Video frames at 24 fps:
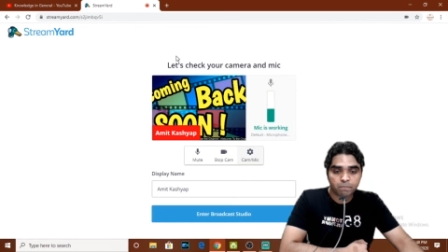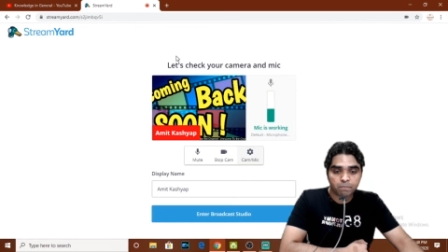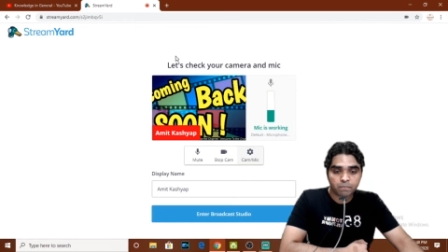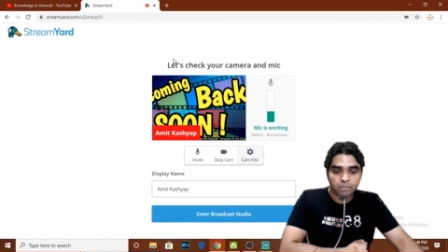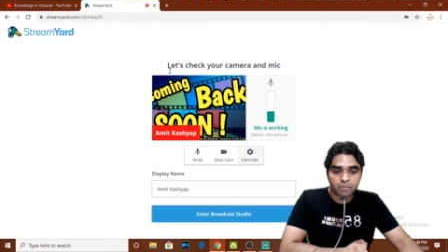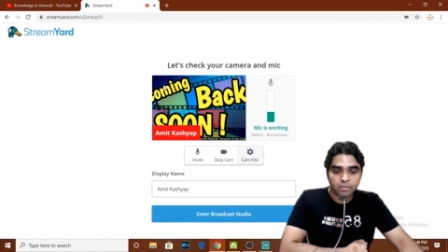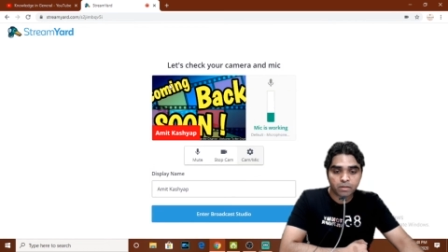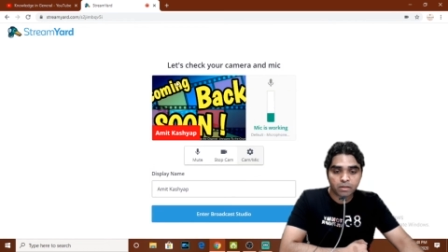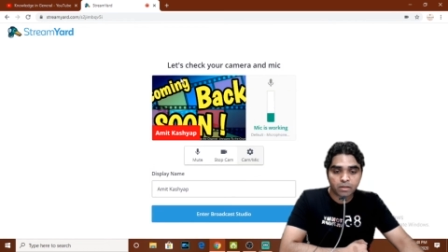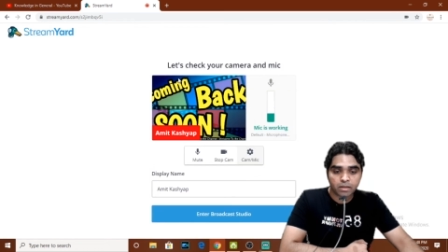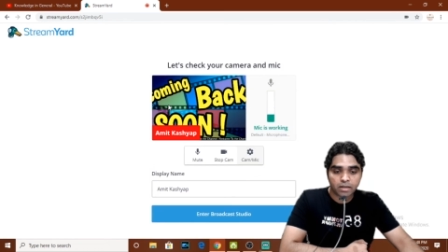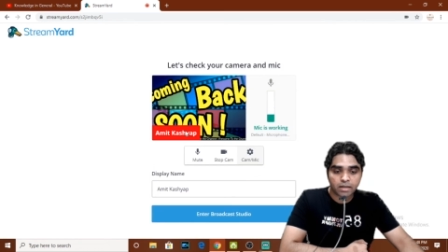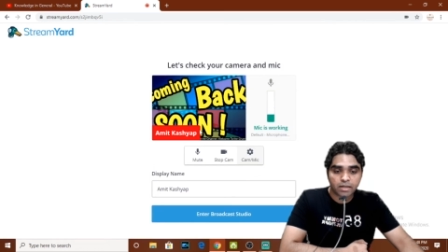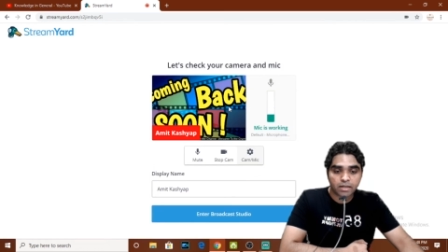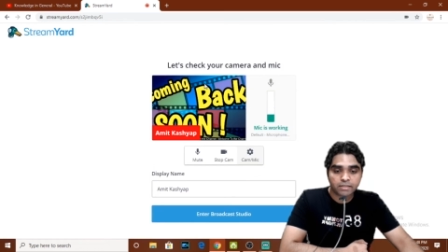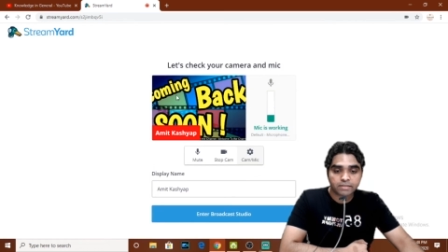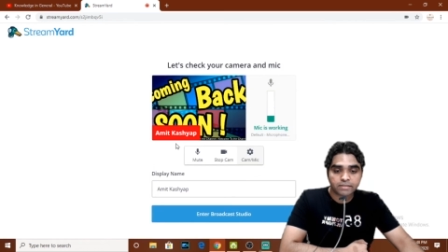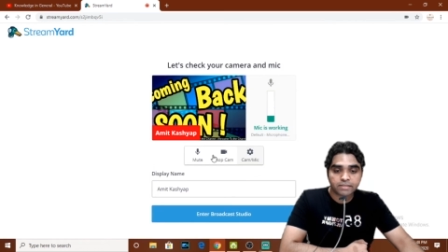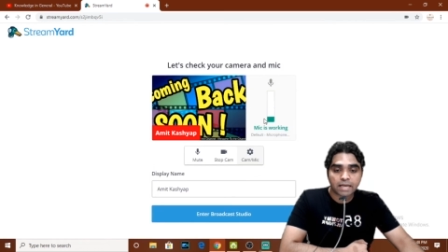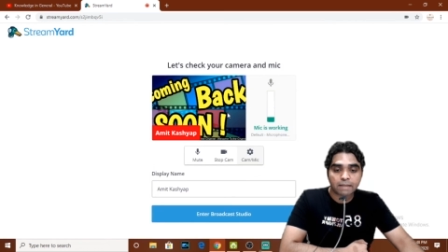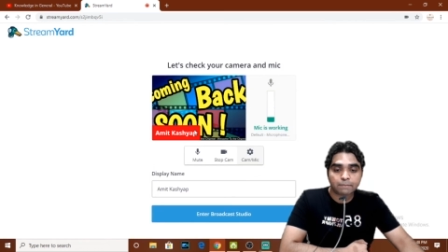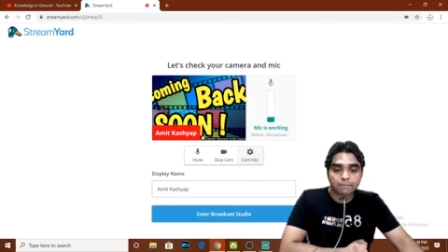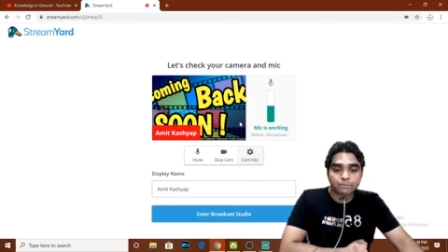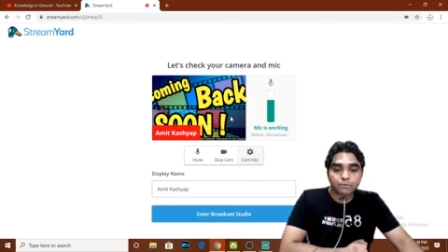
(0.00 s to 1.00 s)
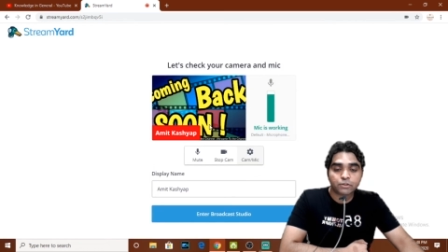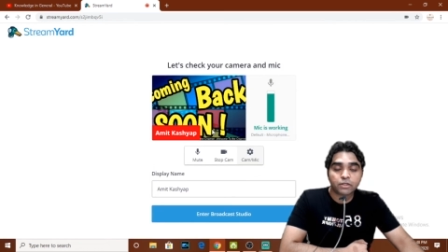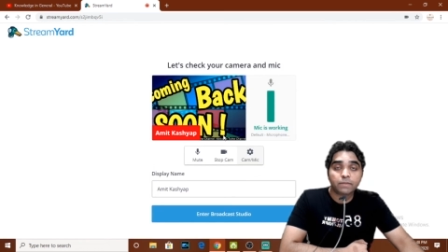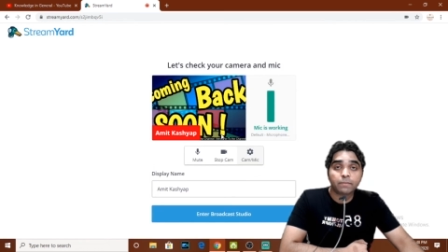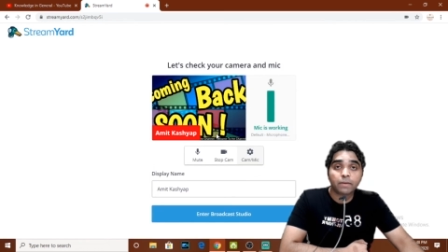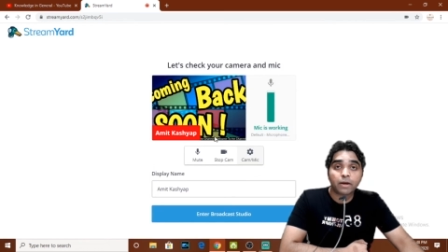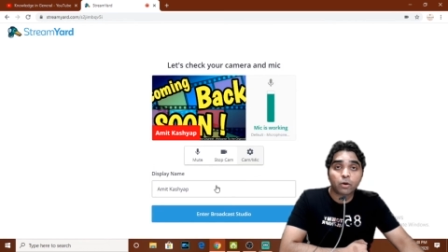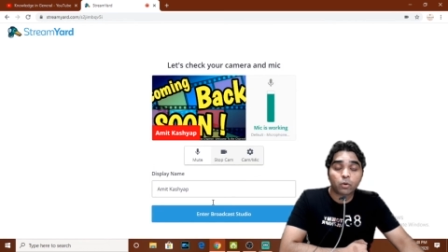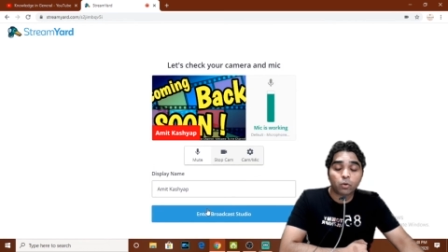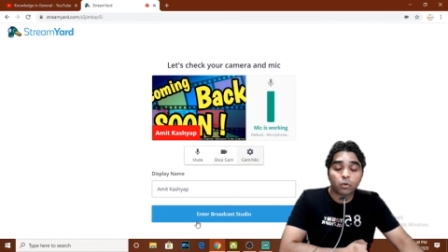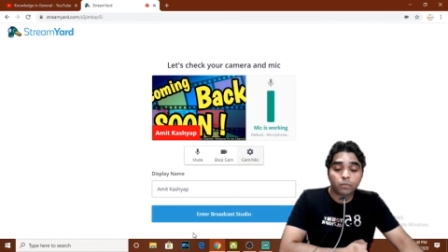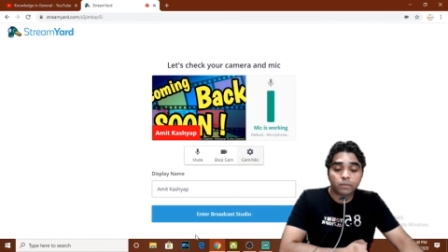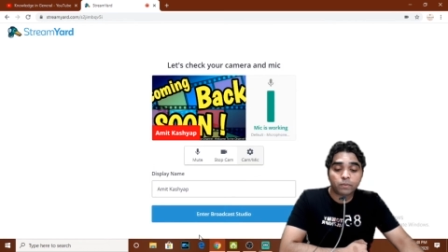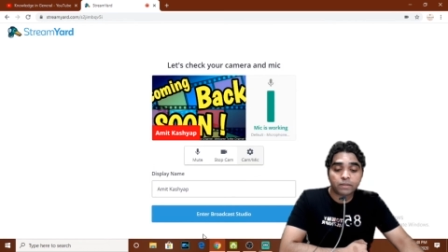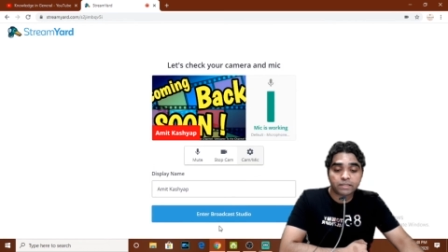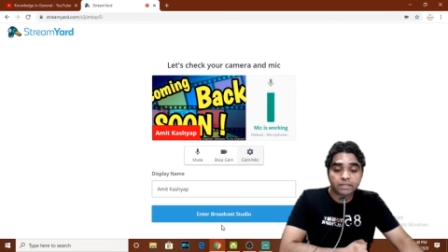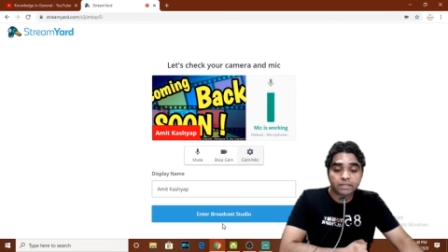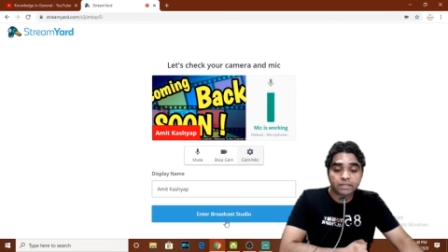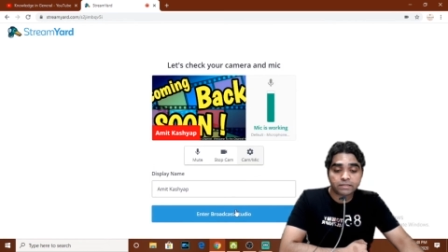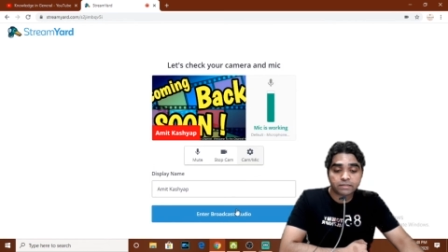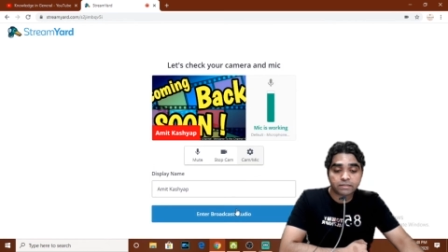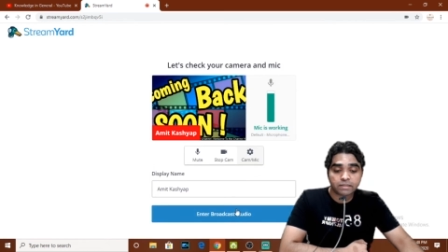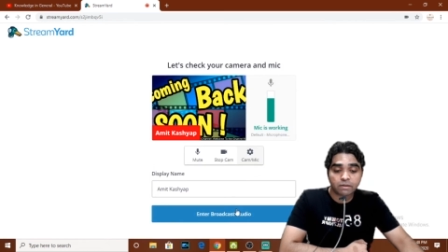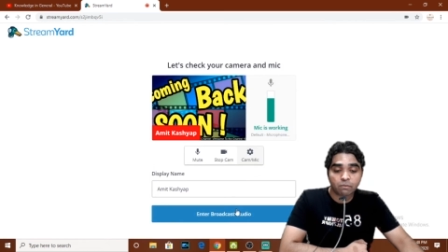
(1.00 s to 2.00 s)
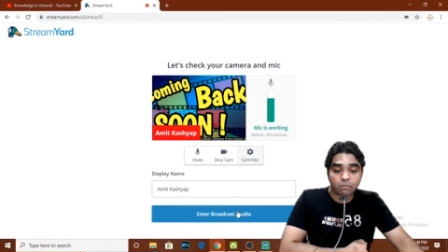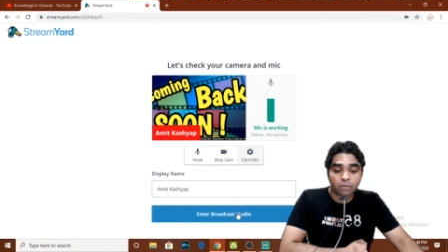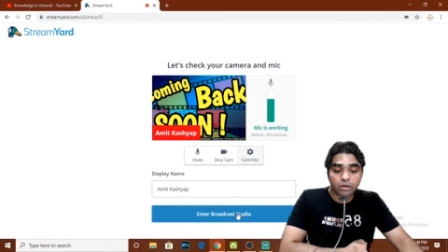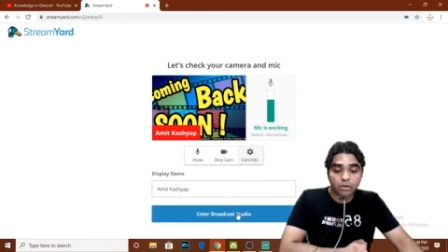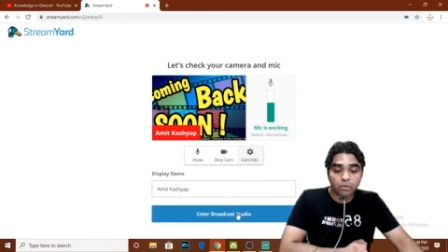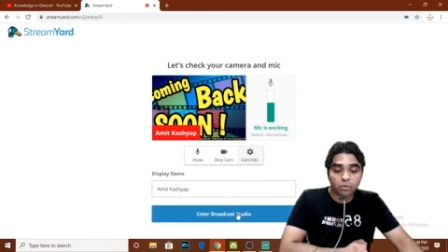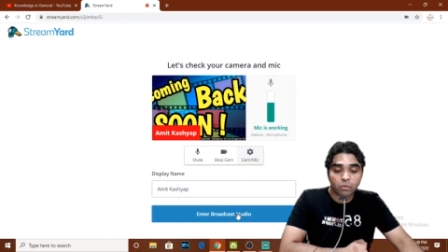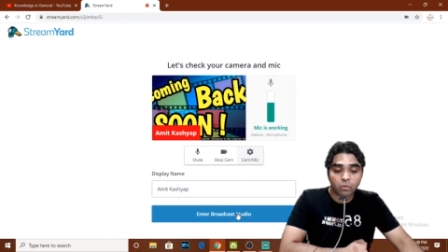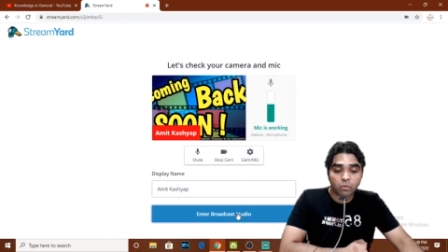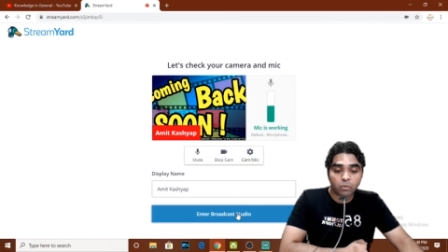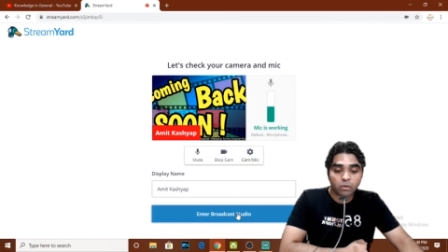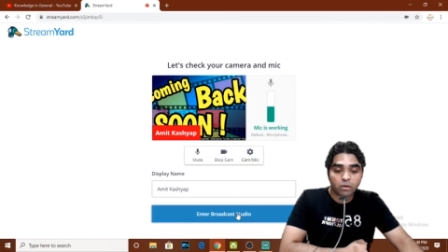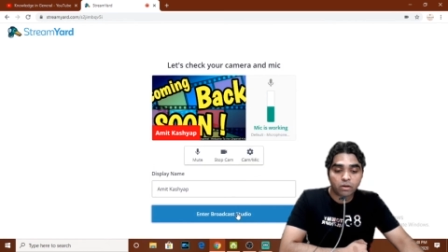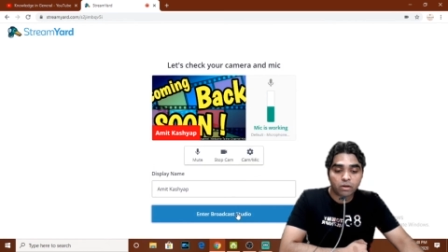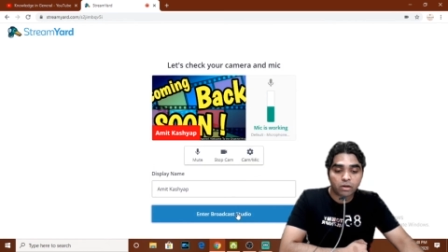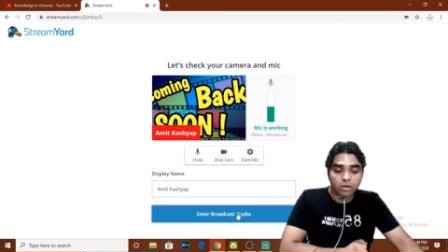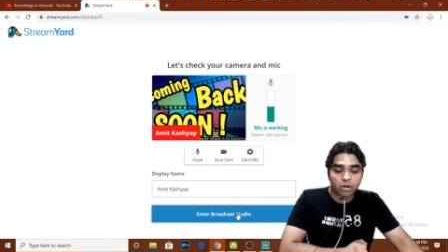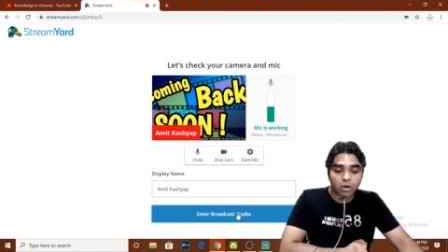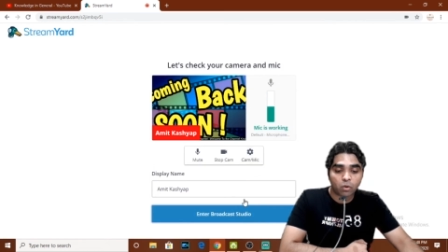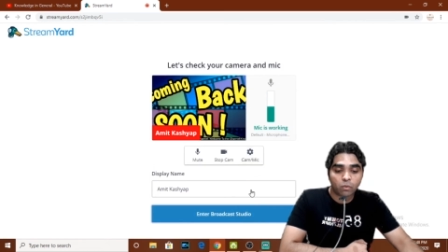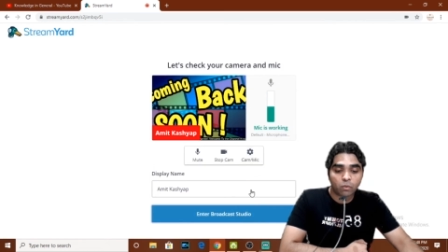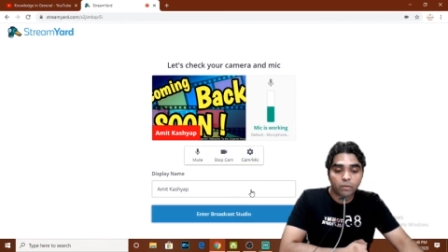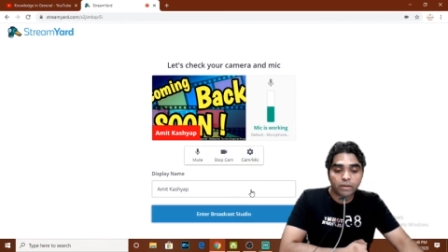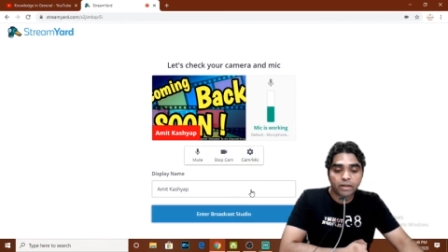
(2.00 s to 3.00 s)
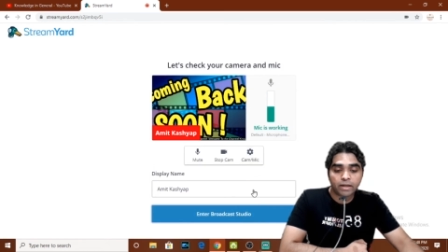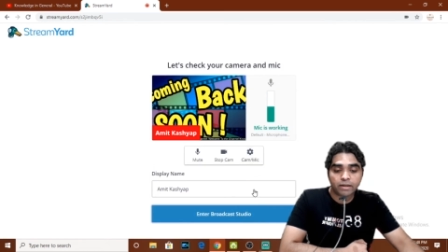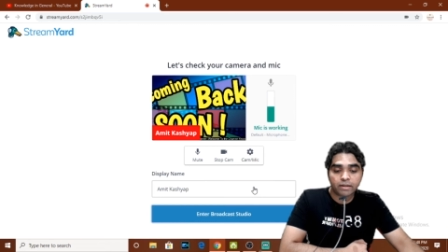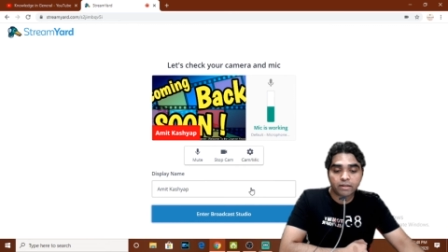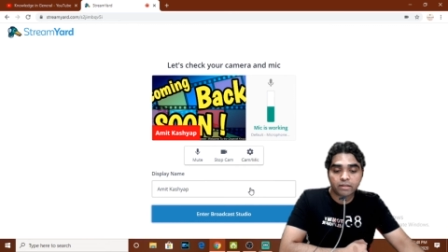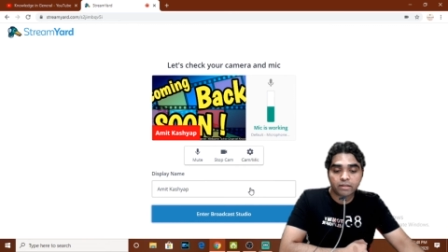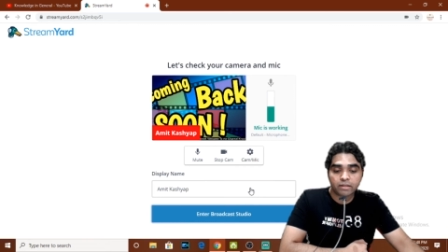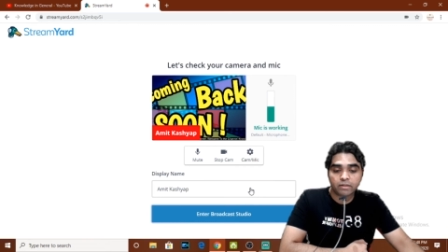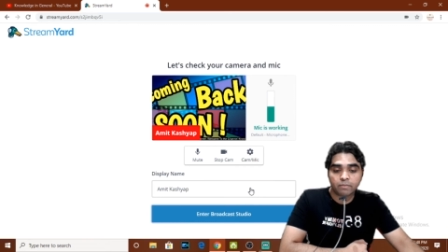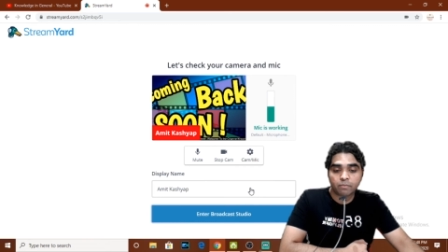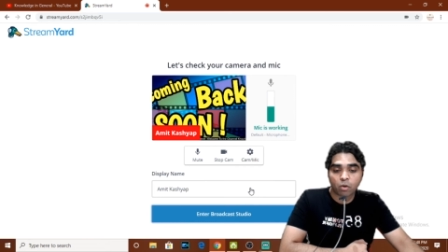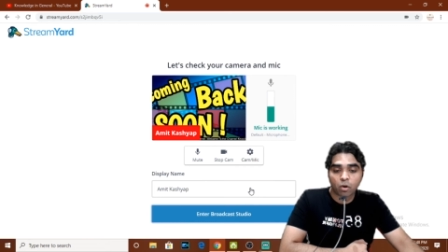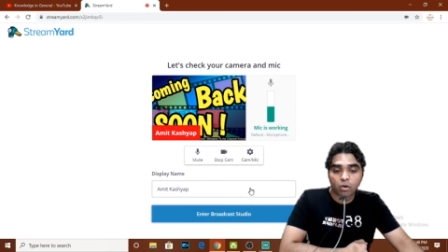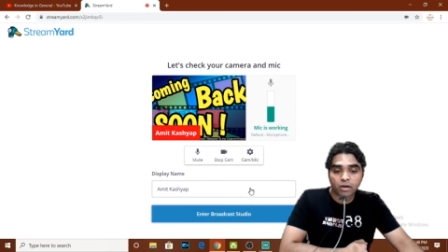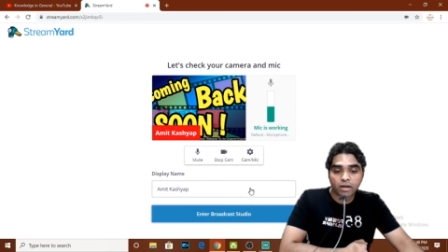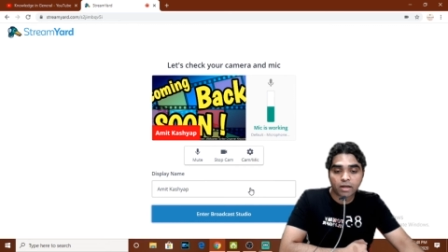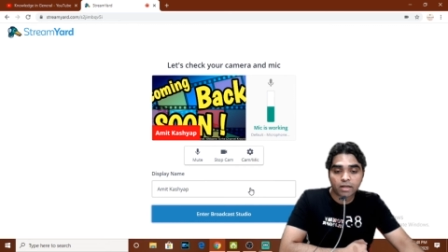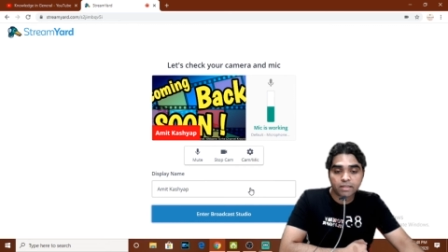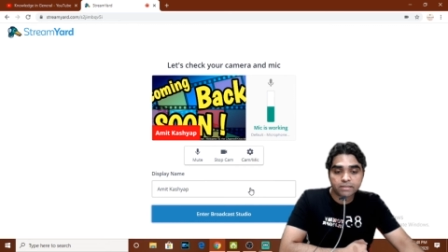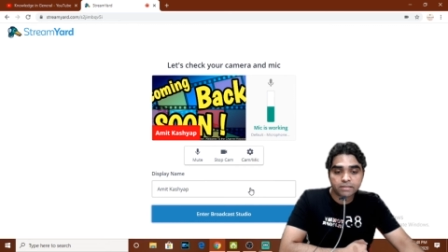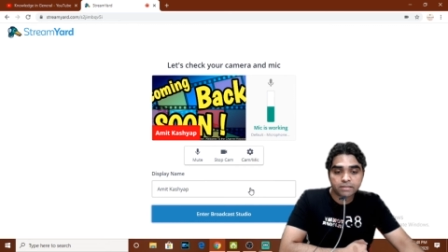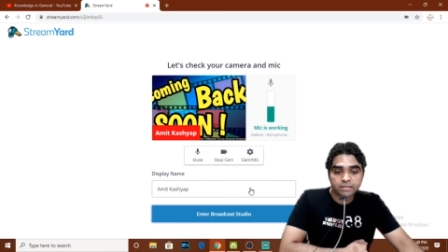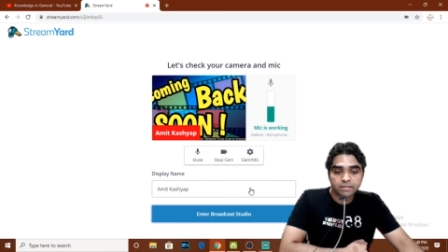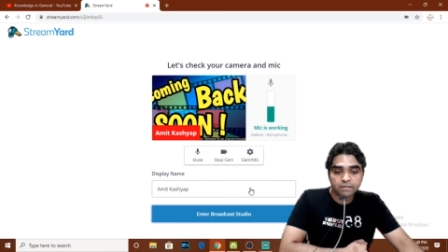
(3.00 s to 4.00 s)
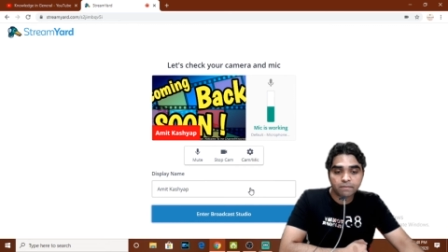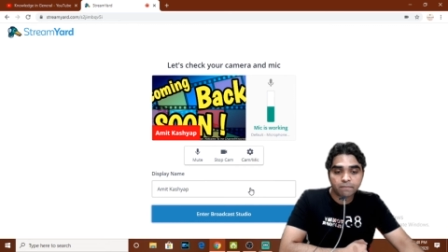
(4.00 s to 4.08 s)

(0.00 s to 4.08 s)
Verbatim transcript: it is capturing my OBS window now we enter the broadcast